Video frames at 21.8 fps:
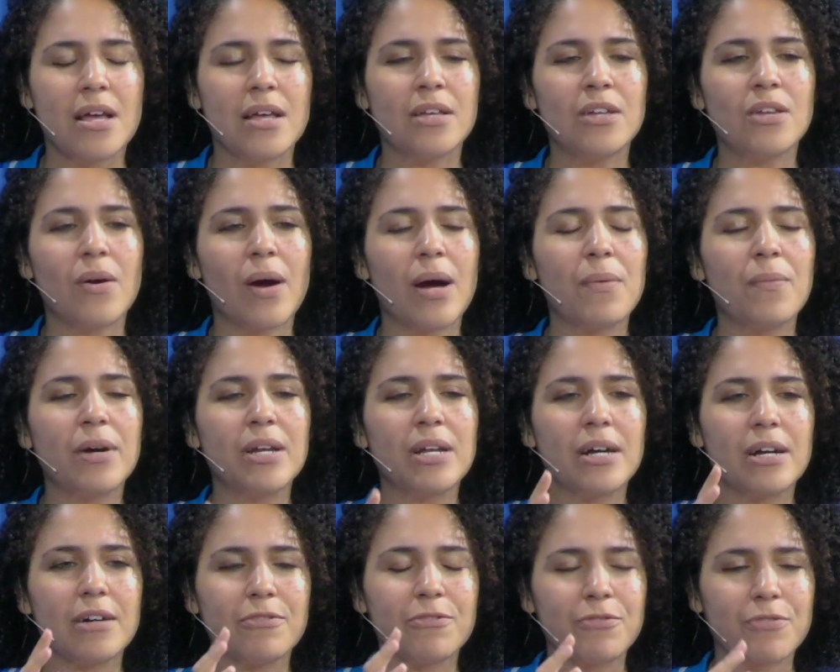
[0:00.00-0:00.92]
I want
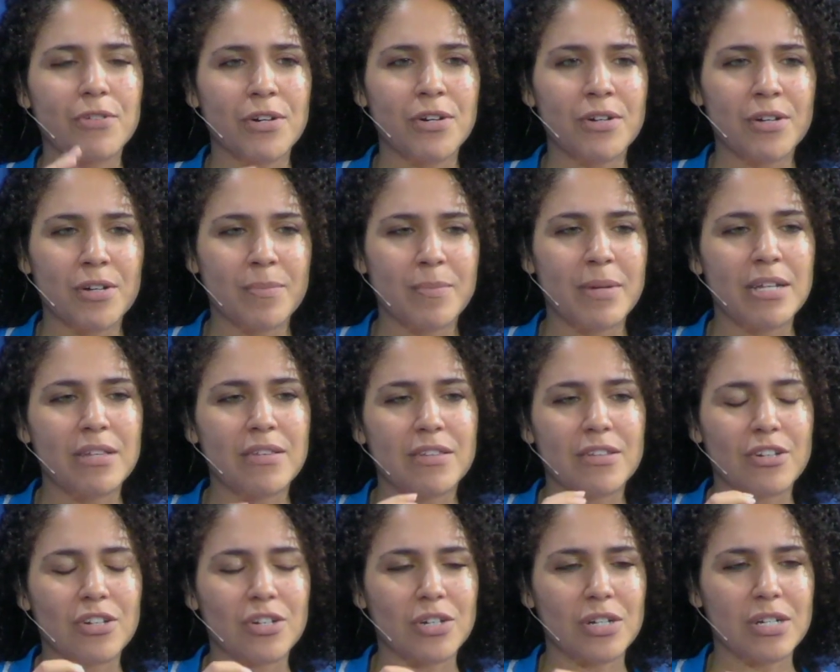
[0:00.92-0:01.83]
to affirm
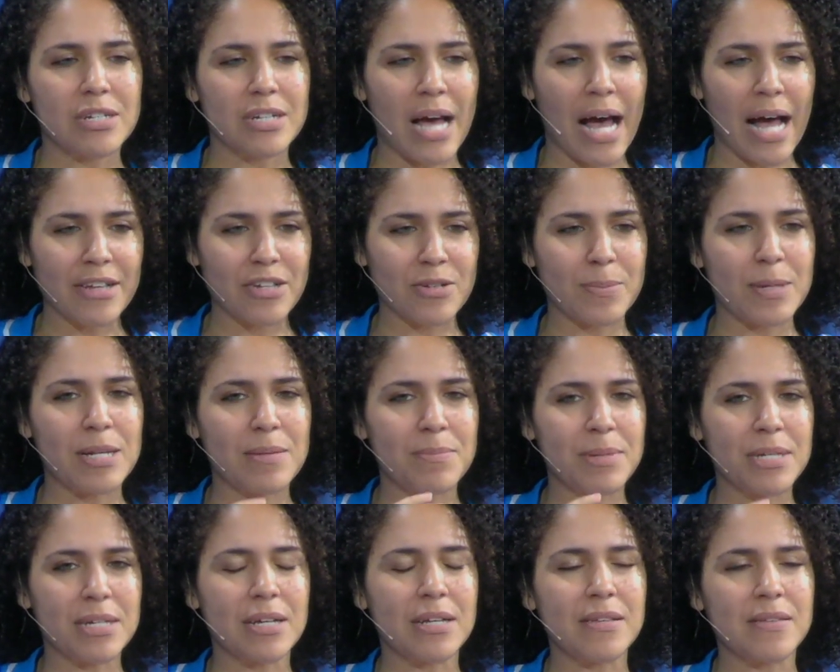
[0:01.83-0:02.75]
insecure attachment
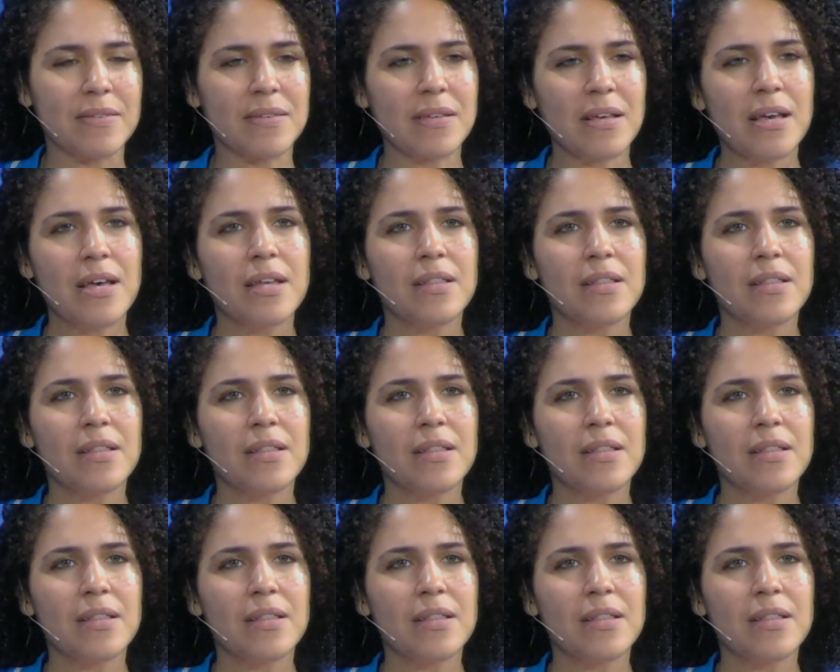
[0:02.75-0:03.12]
because